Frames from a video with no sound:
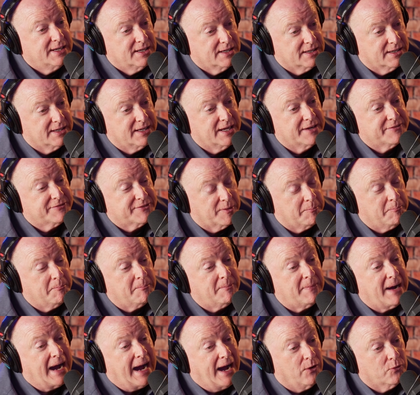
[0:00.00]
gift
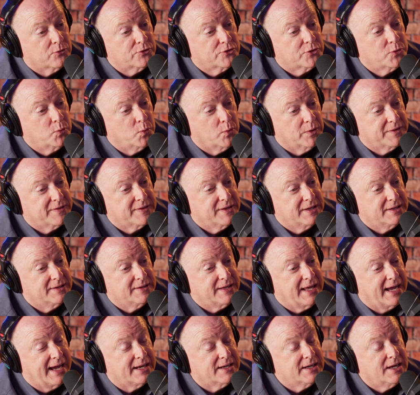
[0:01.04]
amount within
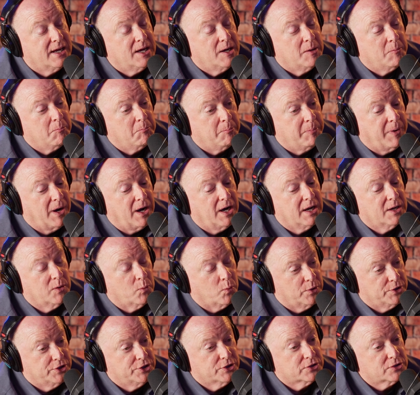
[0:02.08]
that. But
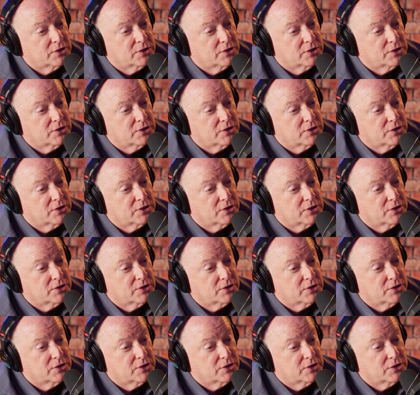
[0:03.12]
when you're